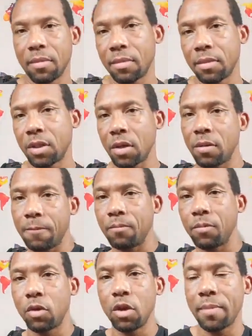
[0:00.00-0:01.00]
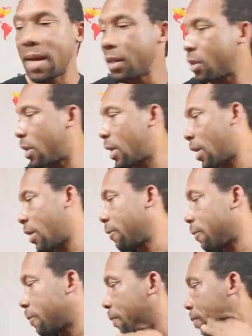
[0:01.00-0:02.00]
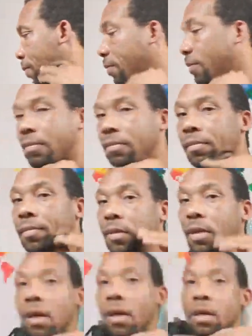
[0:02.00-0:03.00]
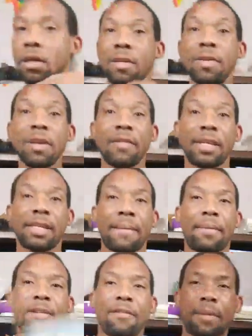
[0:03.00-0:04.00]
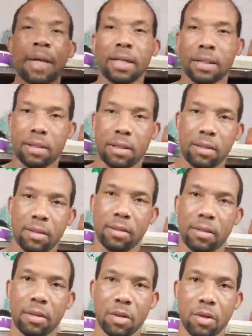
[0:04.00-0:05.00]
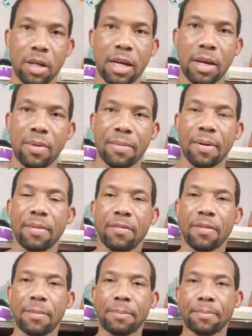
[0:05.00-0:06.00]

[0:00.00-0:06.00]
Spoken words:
So do your maths on that. So let me give an example of mine so you can get where I'm coming from.